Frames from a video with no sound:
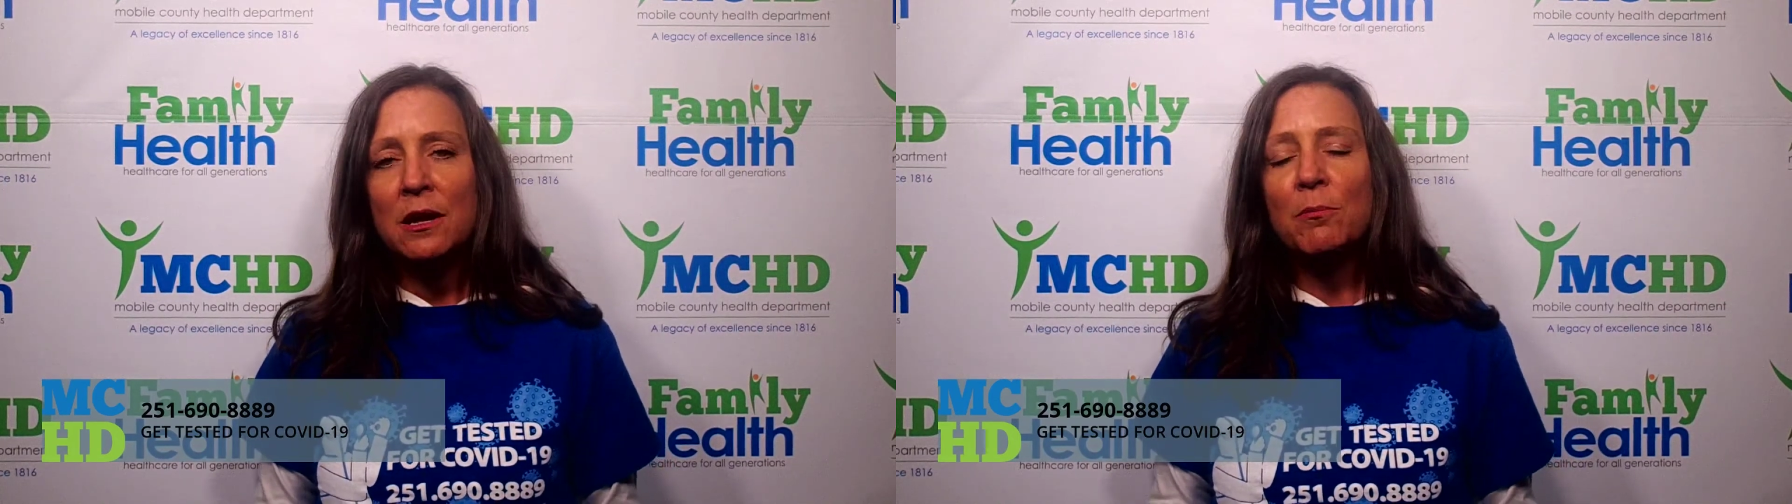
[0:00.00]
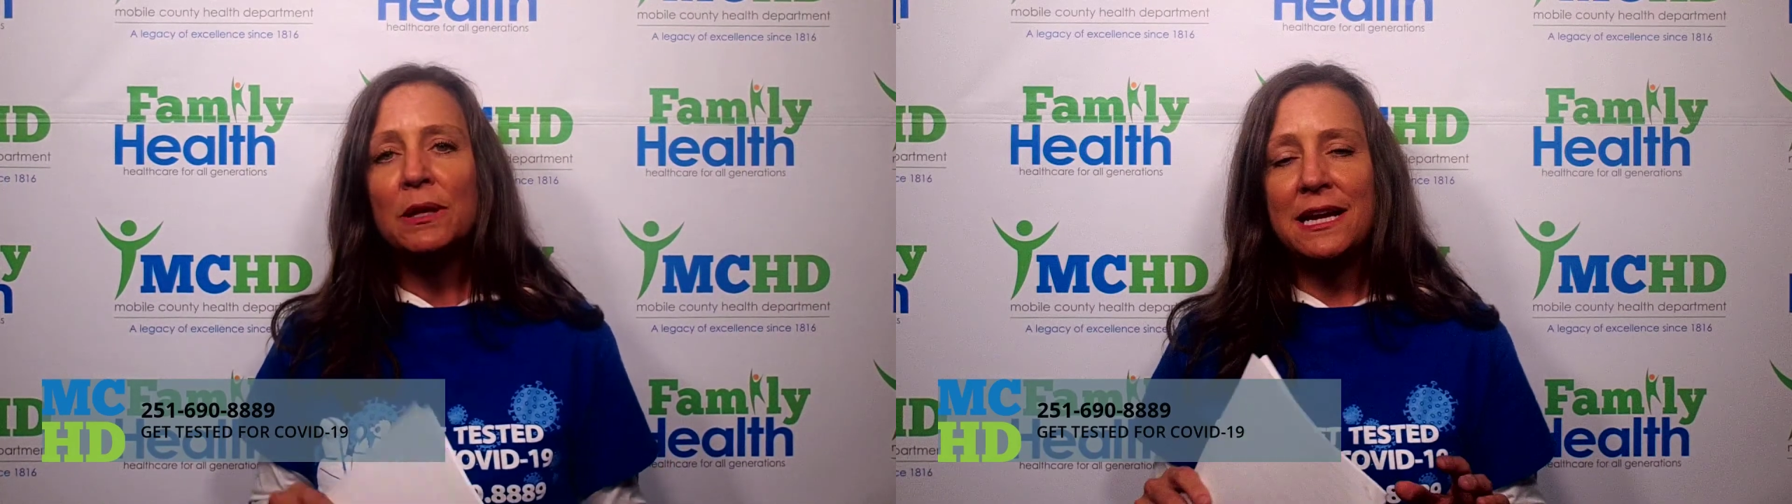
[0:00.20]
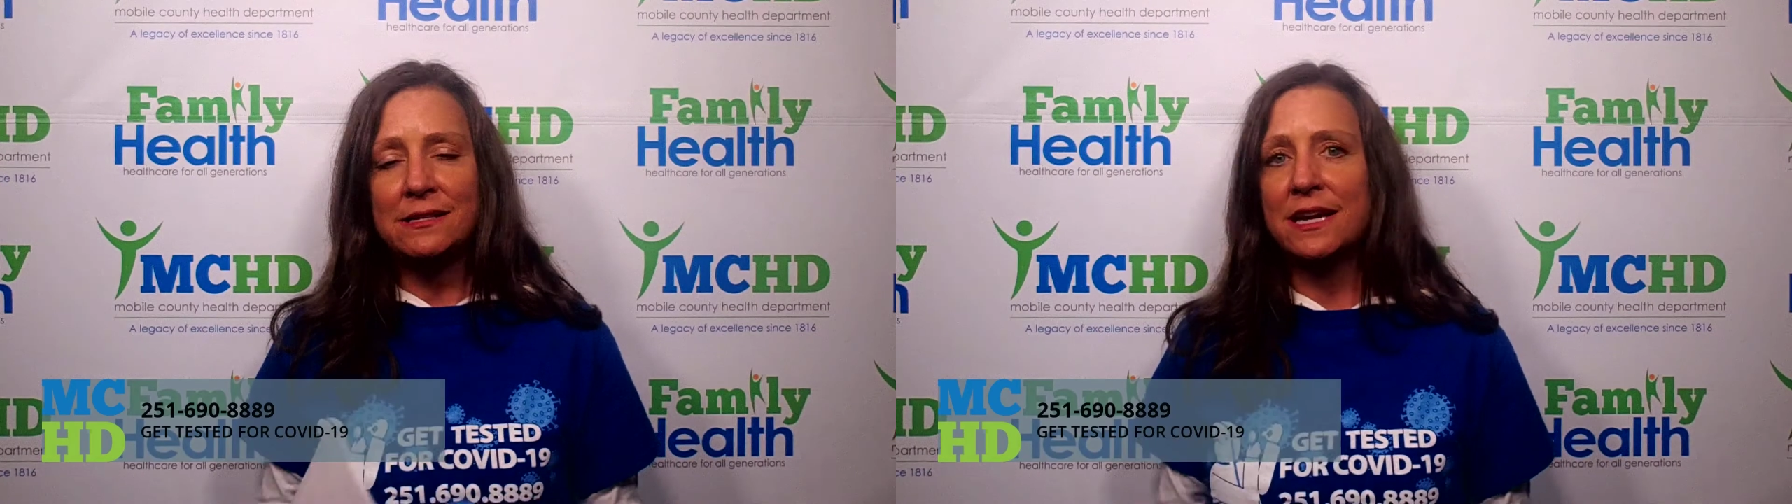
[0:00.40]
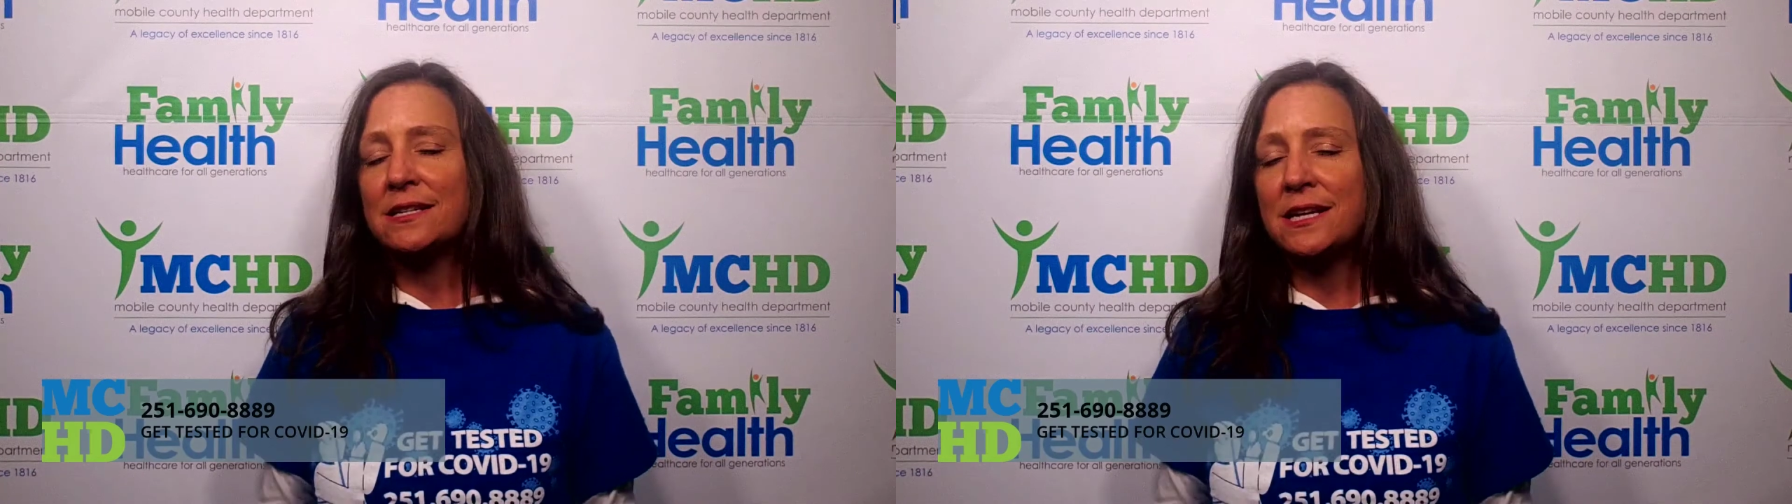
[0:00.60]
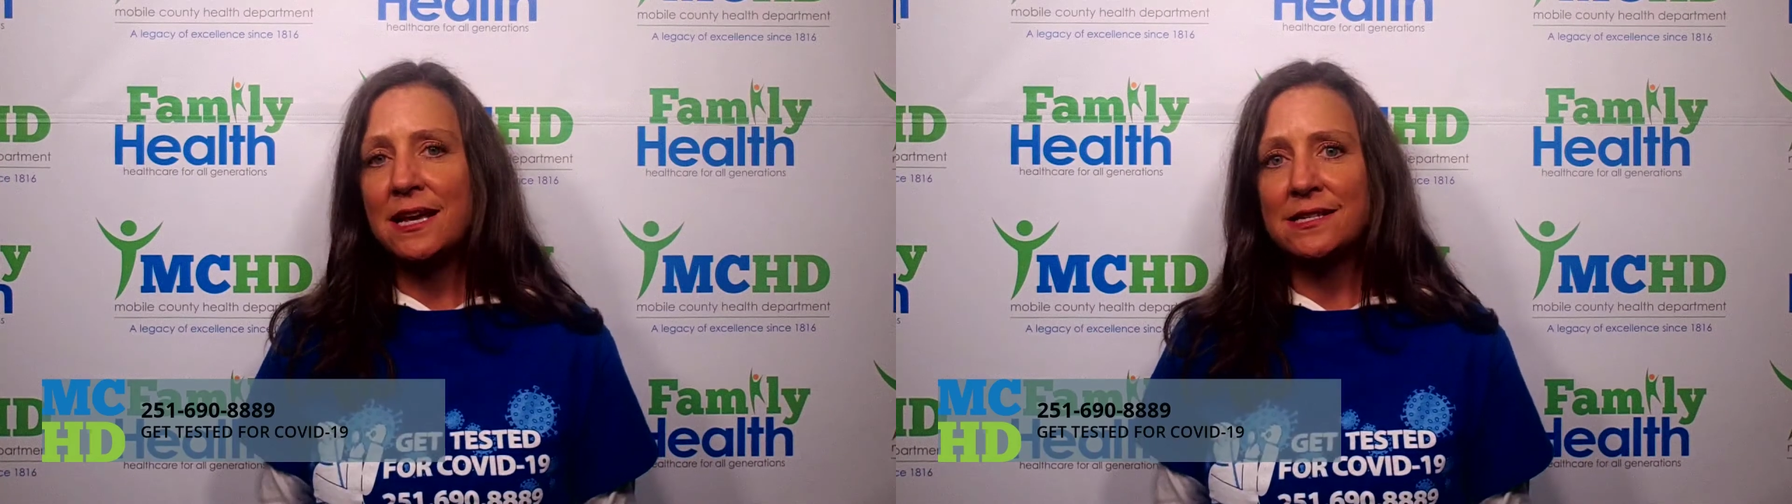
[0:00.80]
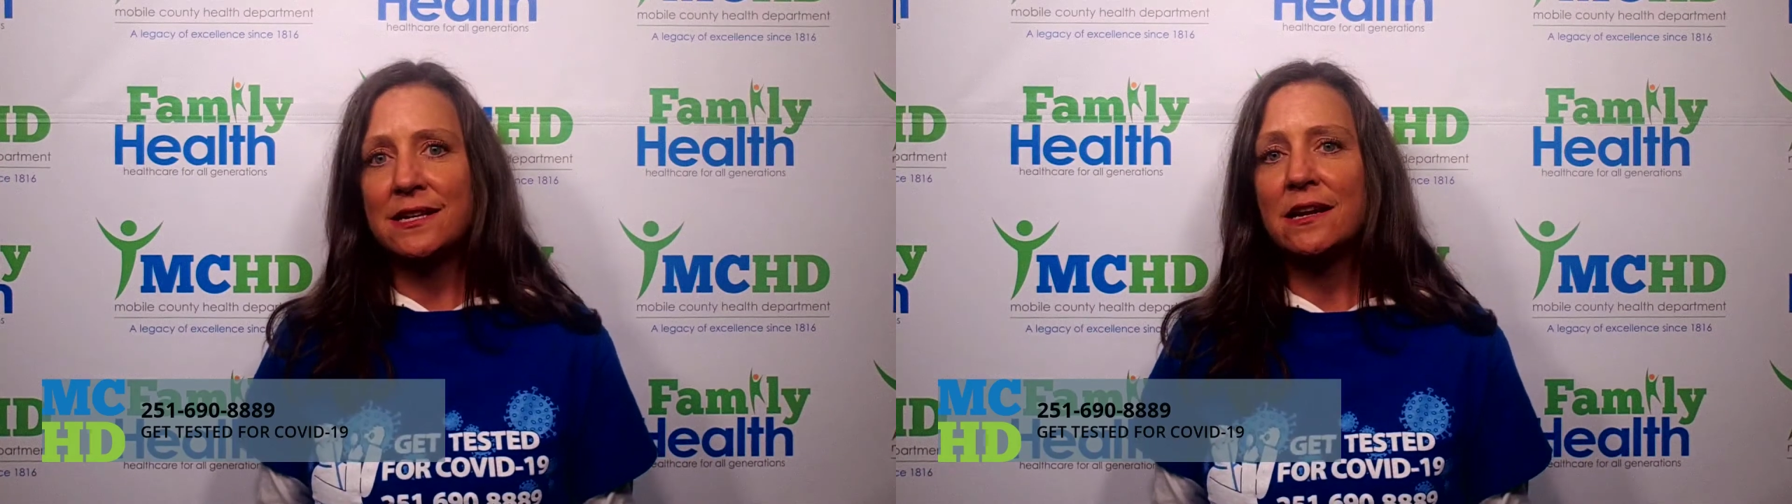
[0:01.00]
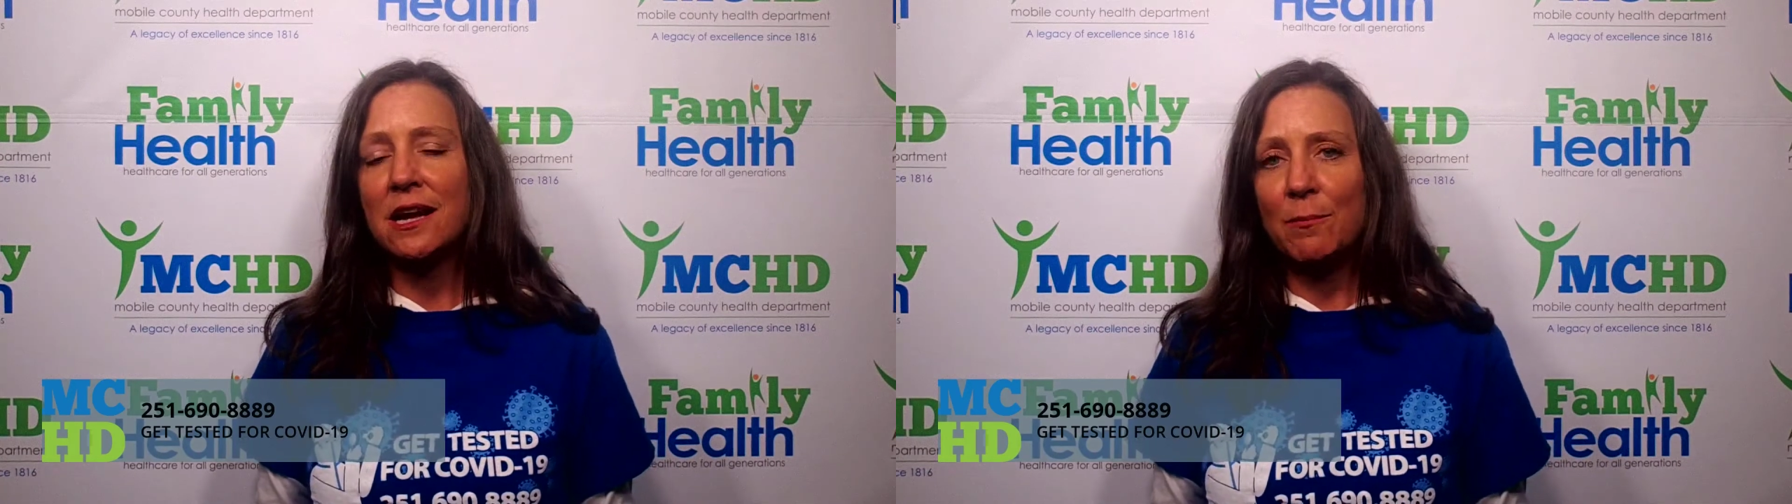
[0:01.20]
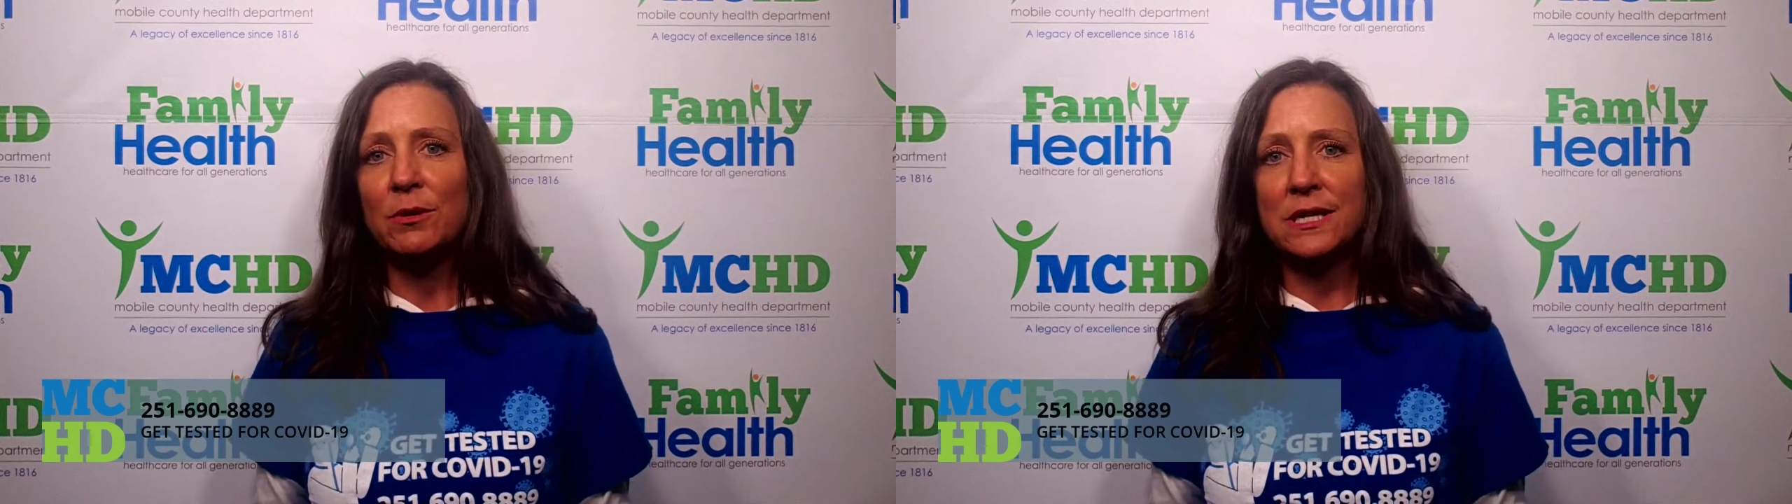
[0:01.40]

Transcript: please get tested a couple